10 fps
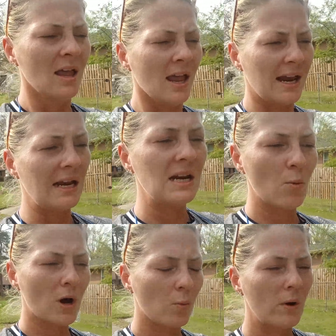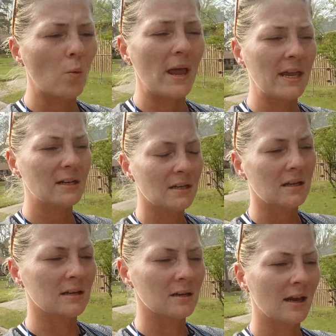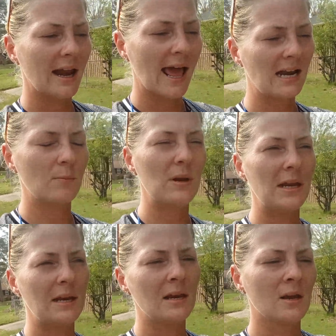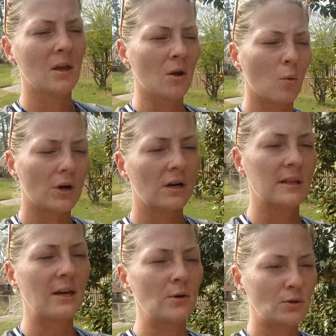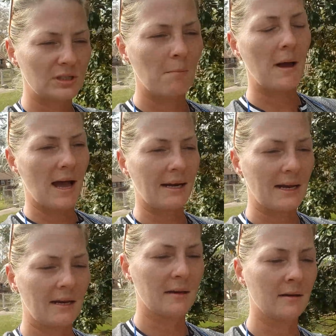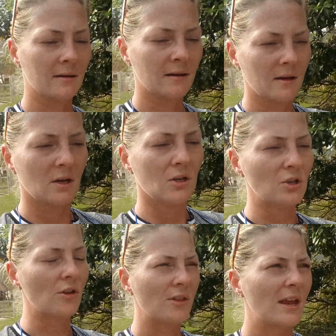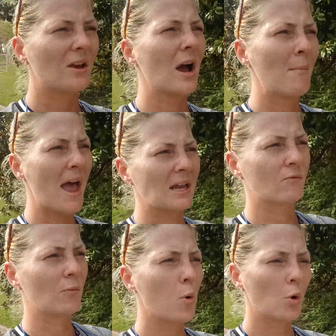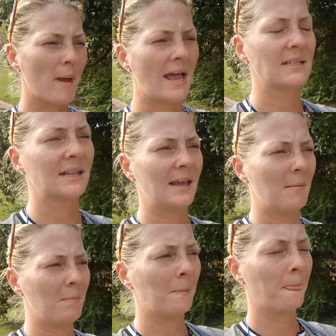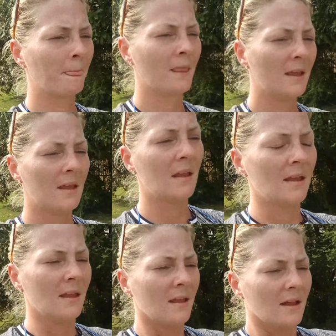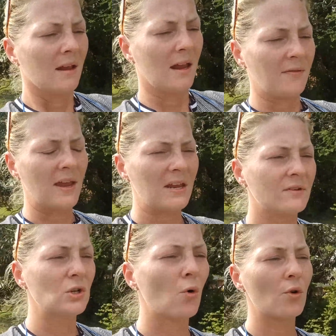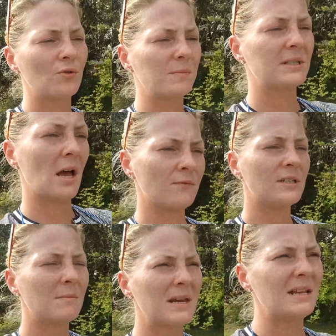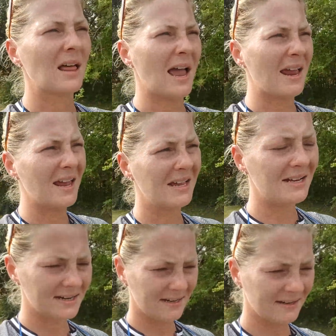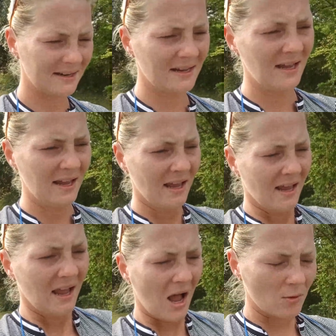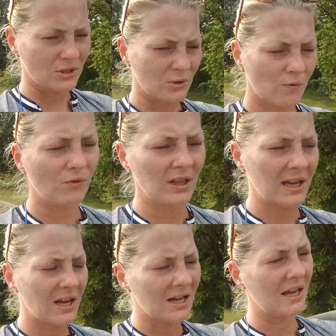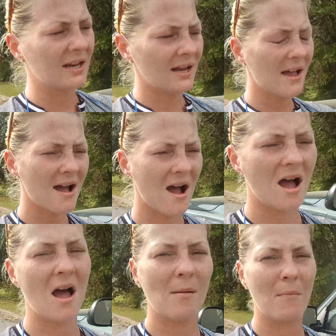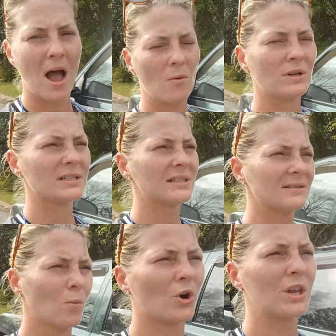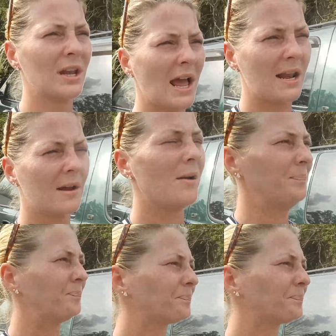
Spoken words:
And anywhere we went, it had to be where they knew somebody, so that they could come back and report back to them. And they even told on themselves to me, like, I was doing really good. I was working at a